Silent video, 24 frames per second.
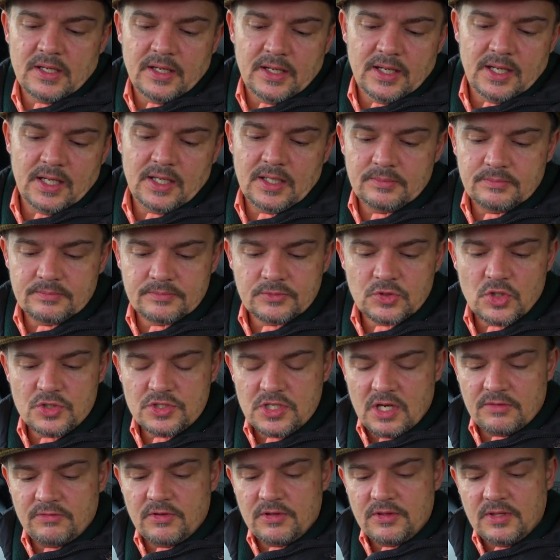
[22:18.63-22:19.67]
Um,
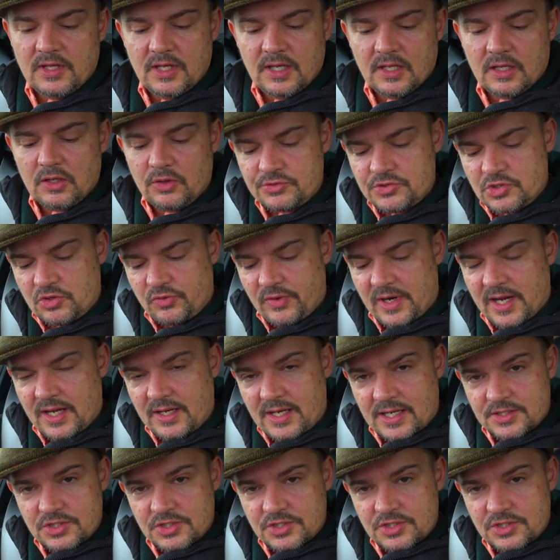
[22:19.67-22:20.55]
does everything, looks great,